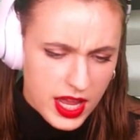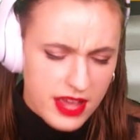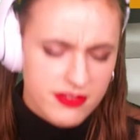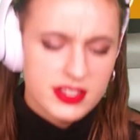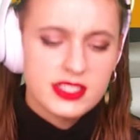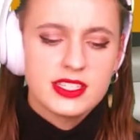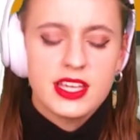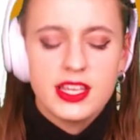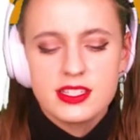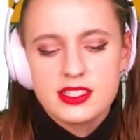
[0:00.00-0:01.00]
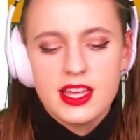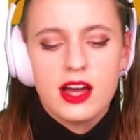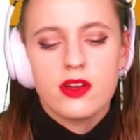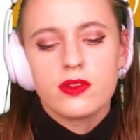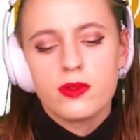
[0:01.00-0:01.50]
life has ceased,
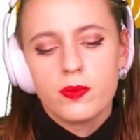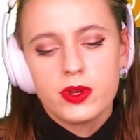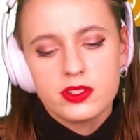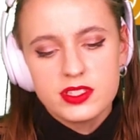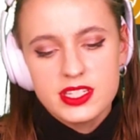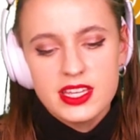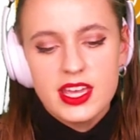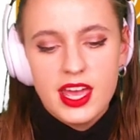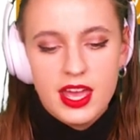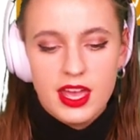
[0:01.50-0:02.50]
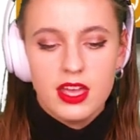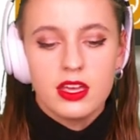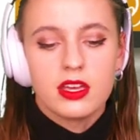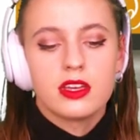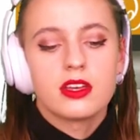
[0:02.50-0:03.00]
thou wilt
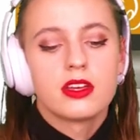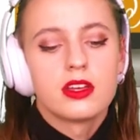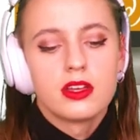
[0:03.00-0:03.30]
decay.